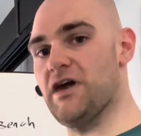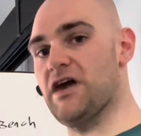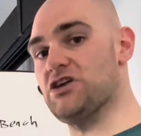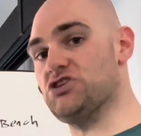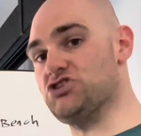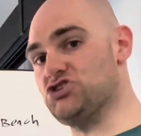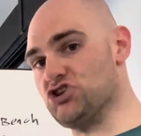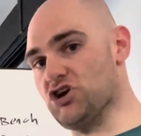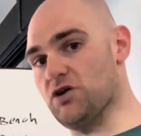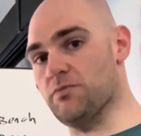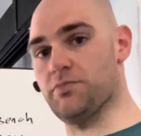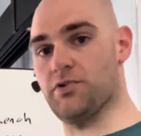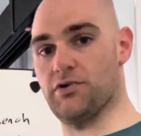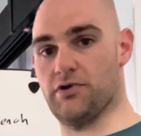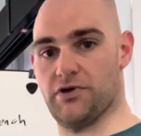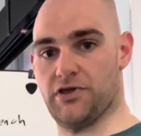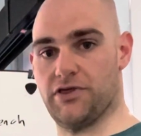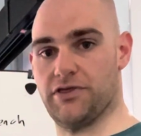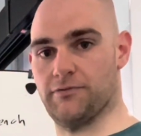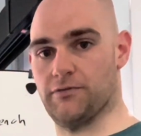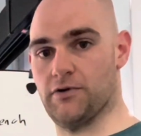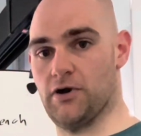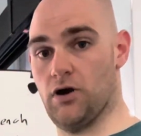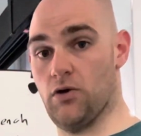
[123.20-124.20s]
a jump or a
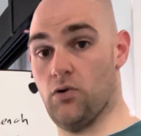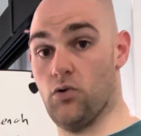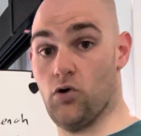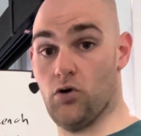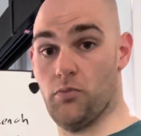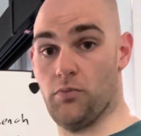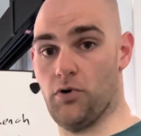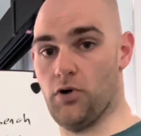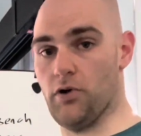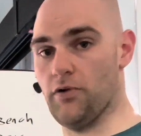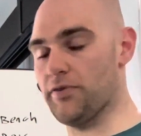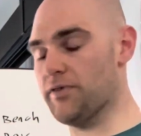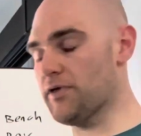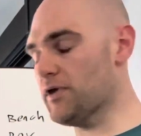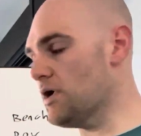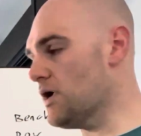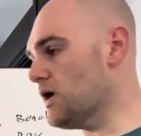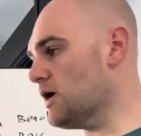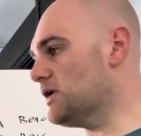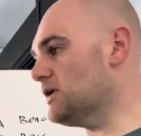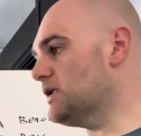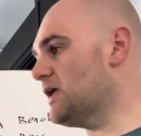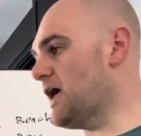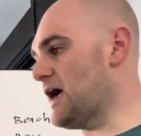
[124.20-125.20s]
throw, or both,
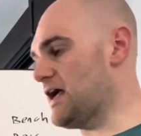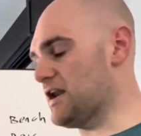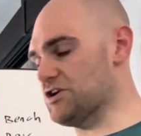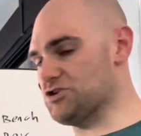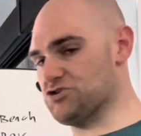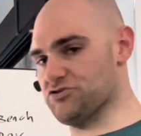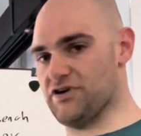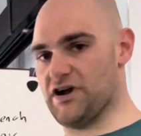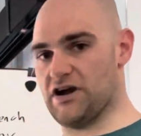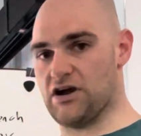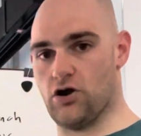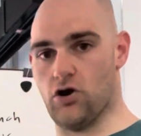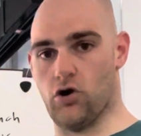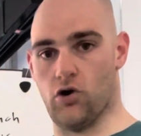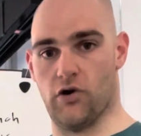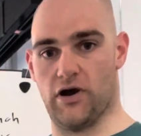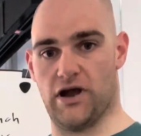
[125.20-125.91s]
and a direct core